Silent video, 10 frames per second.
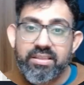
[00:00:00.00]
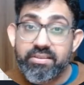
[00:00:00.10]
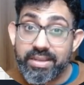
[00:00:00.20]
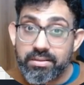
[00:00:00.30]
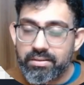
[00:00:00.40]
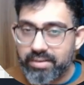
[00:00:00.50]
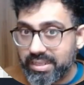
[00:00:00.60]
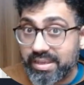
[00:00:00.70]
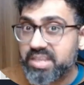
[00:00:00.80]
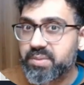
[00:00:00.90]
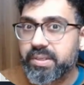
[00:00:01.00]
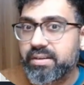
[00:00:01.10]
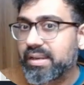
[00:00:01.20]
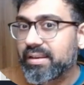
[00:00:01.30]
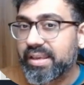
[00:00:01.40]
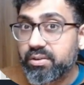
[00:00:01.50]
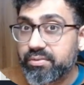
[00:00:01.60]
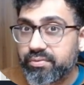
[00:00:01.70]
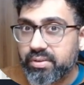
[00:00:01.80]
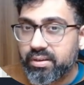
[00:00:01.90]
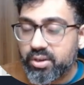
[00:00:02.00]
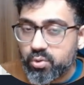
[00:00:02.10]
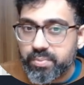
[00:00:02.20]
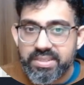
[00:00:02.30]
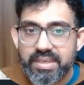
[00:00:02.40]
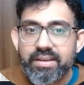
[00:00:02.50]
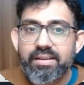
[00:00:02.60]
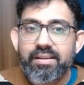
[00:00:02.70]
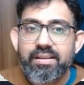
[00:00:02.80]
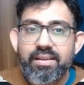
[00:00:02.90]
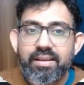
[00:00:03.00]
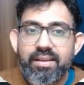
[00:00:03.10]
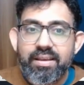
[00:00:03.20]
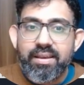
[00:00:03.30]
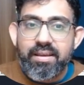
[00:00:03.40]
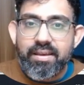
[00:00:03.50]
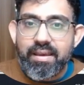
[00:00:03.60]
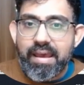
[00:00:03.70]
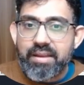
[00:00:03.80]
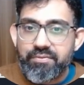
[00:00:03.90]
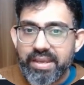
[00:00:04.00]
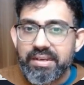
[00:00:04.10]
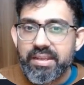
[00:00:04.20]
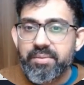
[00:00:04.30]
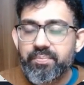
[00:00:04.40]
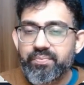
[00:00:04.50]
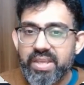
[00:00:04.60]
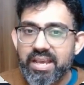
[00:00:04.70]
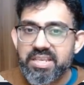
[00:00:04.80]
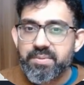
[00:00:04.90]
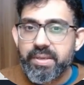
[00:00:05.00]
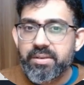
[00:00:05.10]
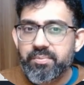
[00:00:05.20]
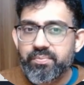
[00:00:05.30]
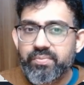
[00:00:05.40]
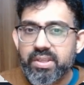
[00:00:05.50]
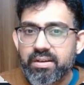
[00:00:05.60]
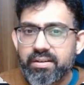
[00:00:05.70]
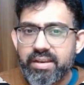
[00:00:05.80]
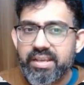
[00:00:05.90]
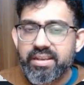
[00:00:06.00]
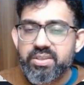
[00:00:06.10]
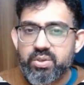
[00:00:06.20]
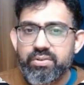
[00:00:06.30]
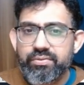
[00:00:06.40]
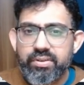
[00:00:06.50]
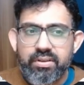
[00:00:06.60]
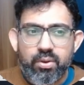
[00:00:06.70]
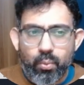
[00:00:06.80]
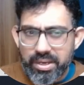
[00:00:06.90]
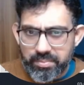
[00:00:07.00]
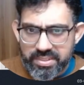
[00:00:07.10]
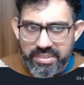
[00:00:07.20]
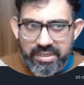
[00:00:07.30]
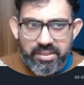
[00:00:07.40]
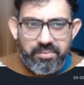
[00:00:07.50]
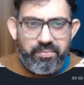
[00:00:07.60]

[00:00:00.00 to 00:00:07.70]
and 313 there has been a decline of 2%, and finally there has been a decrease of 1%.